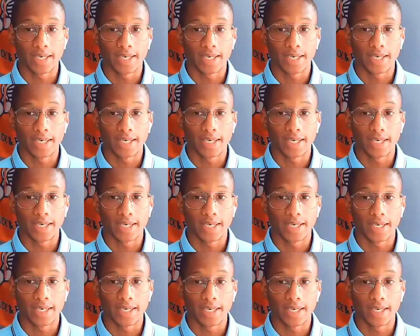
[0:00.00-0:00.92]
We're an
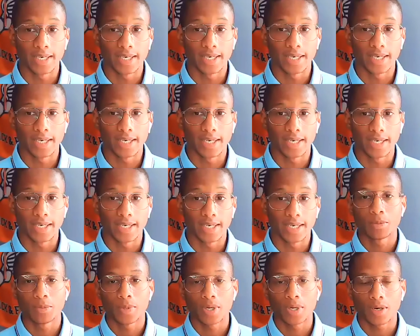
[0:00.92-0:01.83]
FMO,
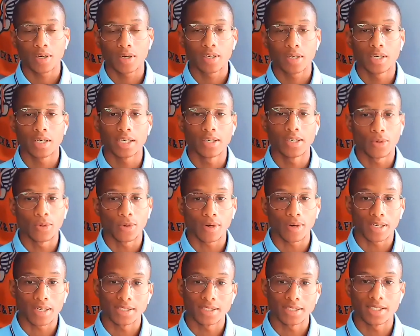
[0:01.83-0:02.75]
we're a
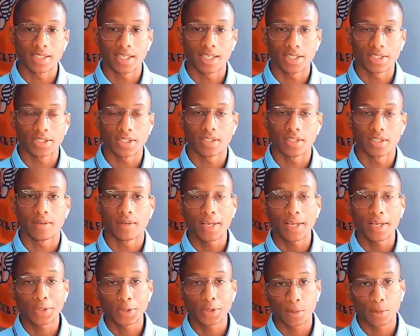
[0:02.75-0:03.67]
financial marketing
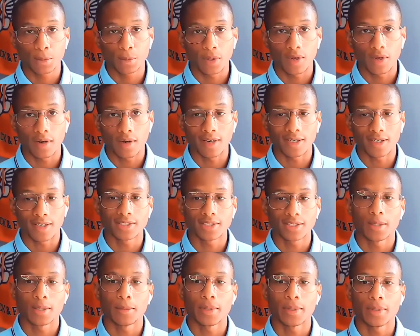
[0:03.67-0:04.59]
organization,
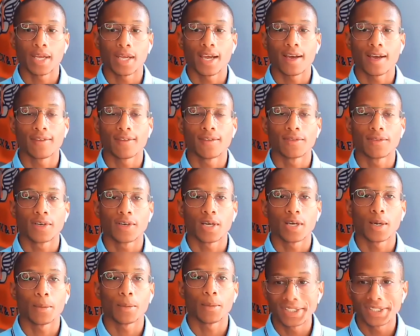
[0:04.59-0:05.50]
and we market
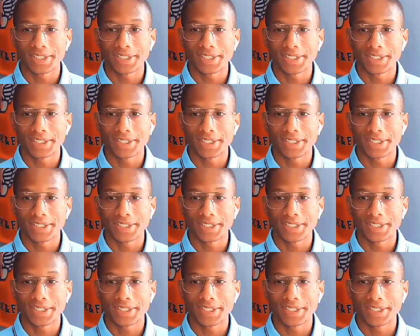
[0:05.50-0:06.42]
financial products on
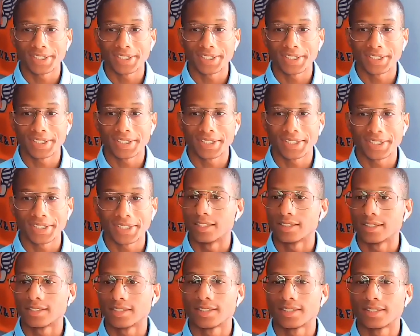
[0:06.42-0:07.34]
behalf of companies
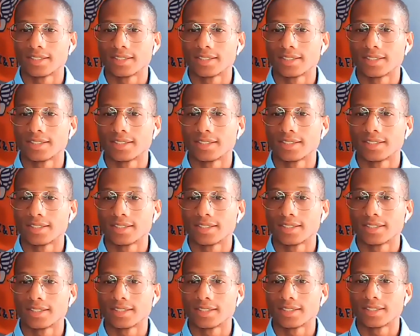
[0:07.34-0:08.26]
like AIG,
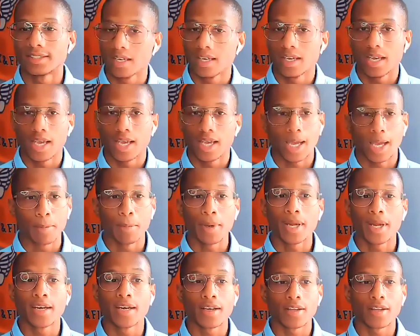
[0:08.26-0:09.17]
Allianz,
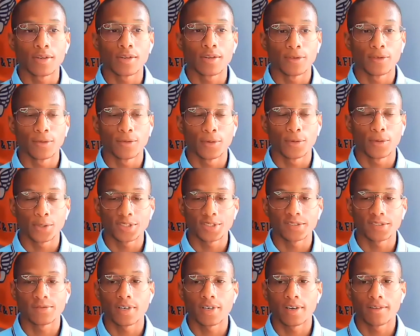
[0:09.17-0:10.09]
National Life Group,
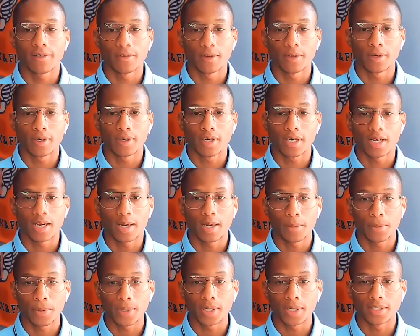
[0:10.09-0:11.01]
John Hancock, and
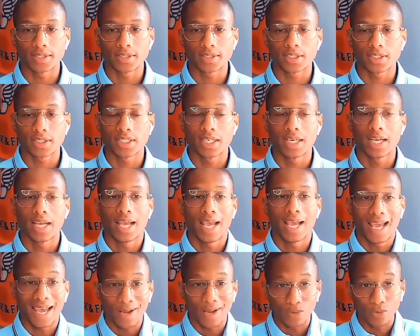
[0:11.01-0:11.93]
many other Fortune
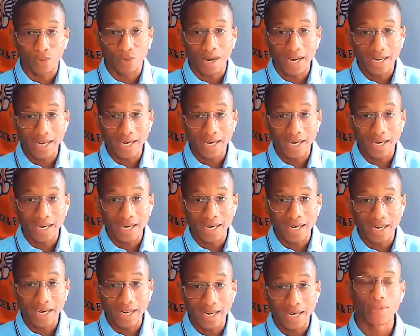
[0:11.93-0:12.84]
500 companies.
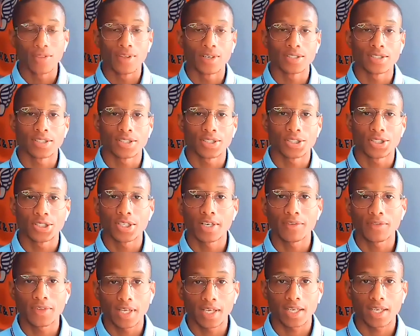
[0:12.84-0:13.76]
And right now, there's a
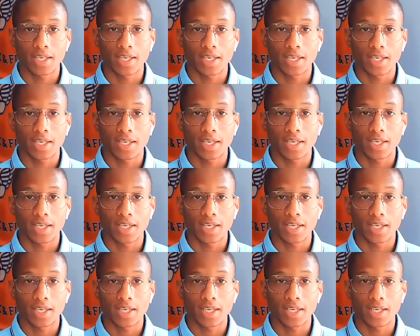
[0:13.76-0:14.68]
shift taking in our
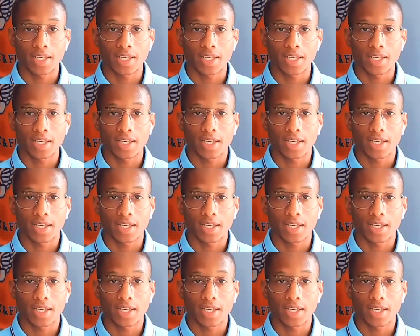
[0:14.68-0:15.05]
industry.